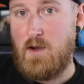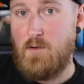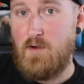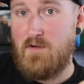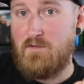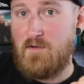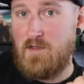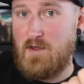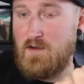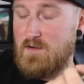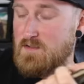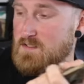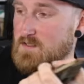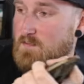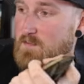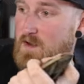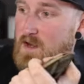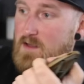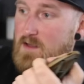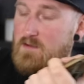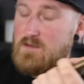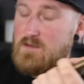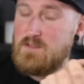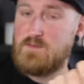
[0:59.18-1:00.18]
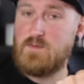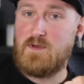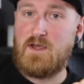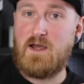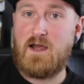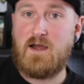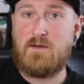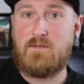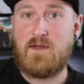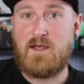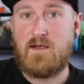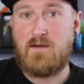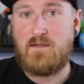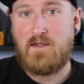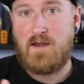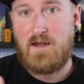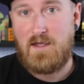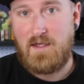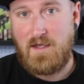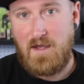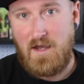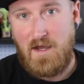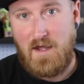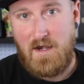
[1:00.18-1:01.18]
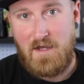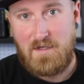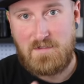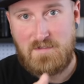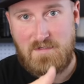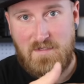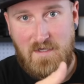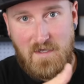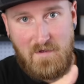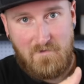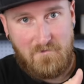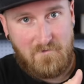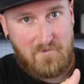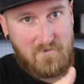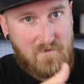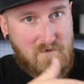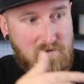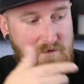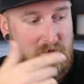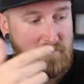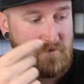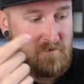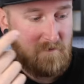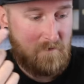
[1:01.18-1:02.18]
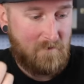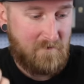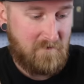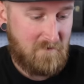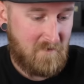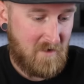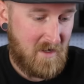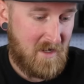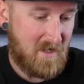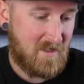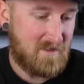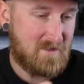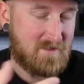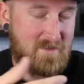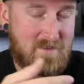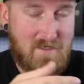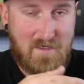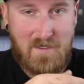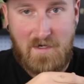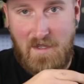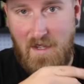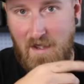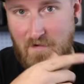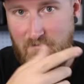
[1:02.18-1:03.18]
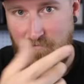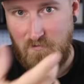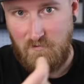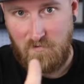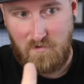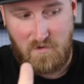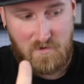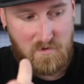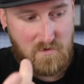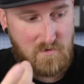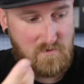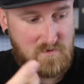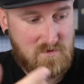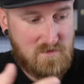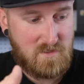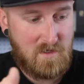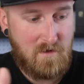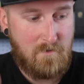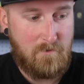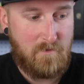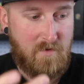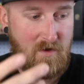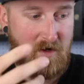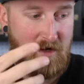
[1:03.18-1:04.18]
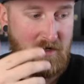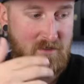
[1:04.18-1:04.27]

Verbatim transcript: However, there are some others behind me here that I got as gifts from friends, and I haven't really used them, but